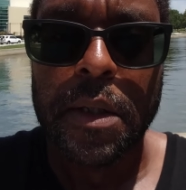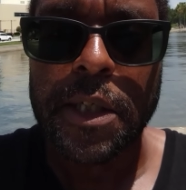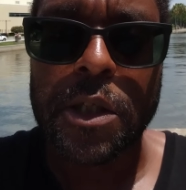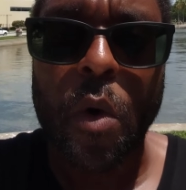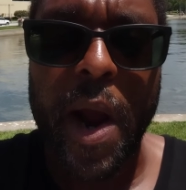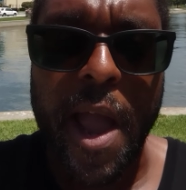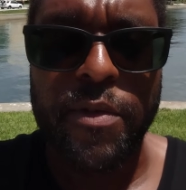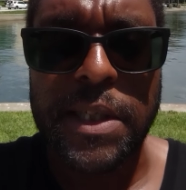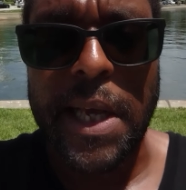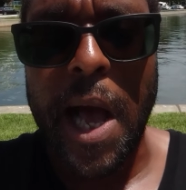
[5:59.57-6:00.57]
This is Jorge
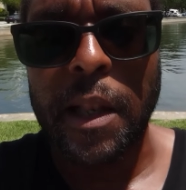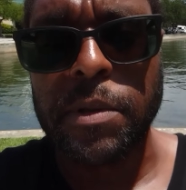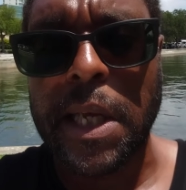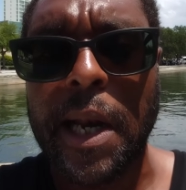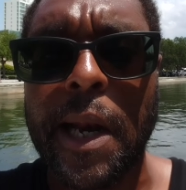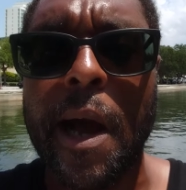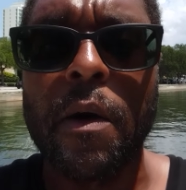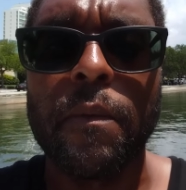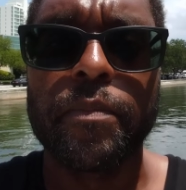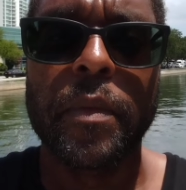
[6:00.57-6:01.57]
Vassall. I'm signing
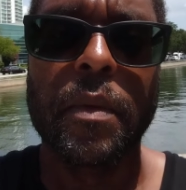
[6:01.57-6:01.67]
out.